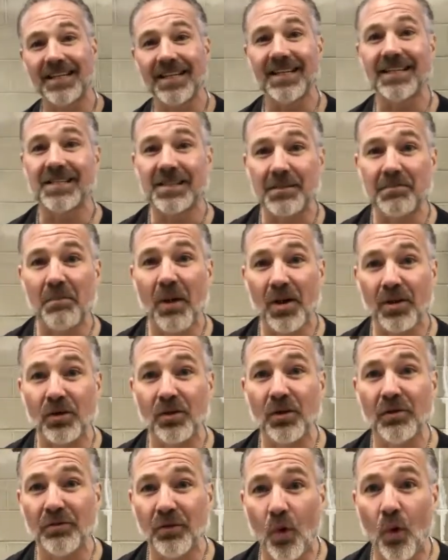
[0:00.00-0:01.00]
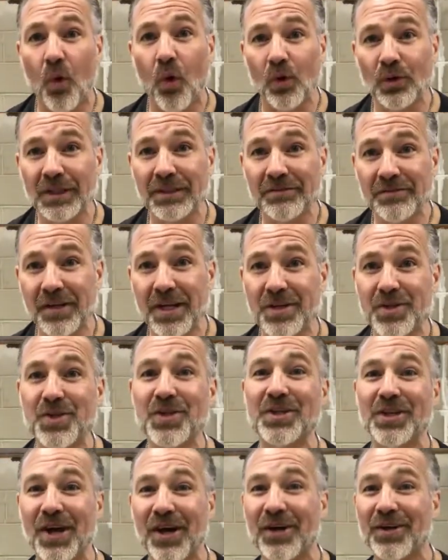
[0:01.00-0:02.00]
is the mother of all
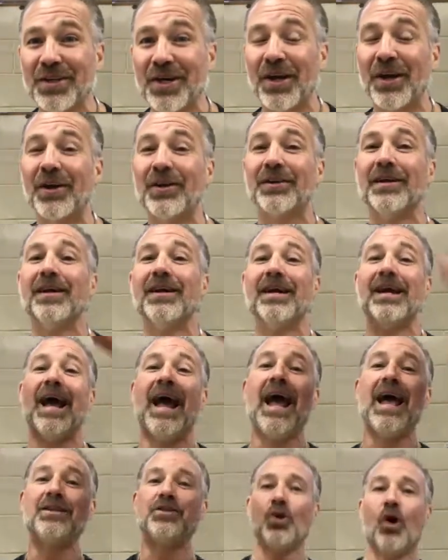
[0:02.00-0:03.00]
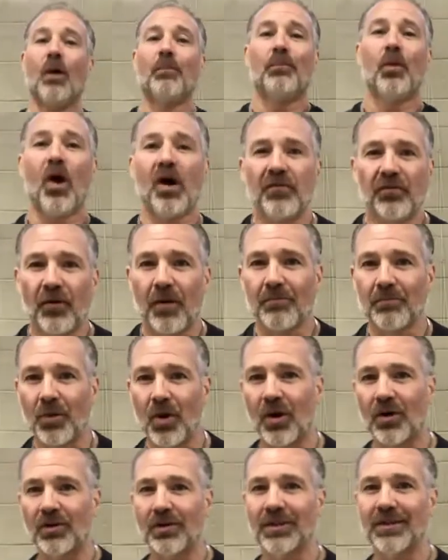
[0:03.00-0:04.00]
invention. You heard? And your boy from
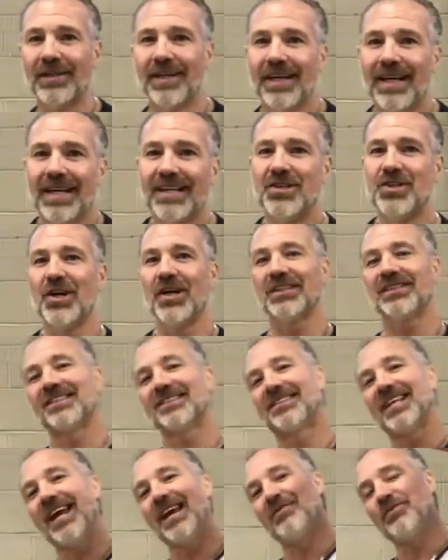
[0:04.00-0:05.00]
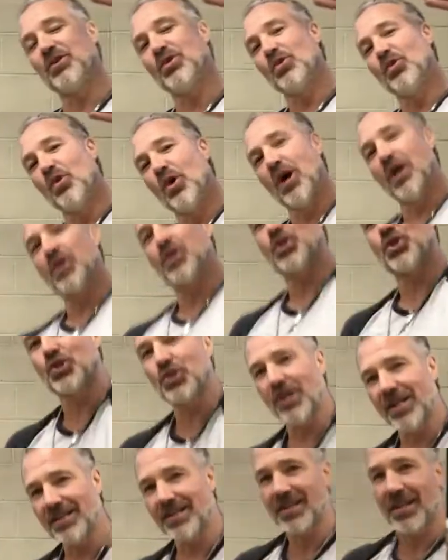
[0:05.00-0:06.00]
Brooklyn just saved you a
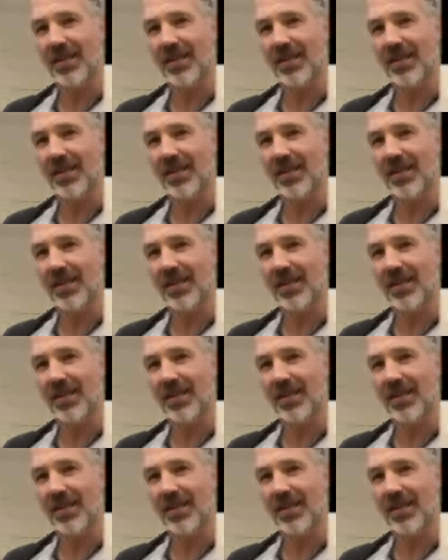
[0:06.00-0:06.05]
shit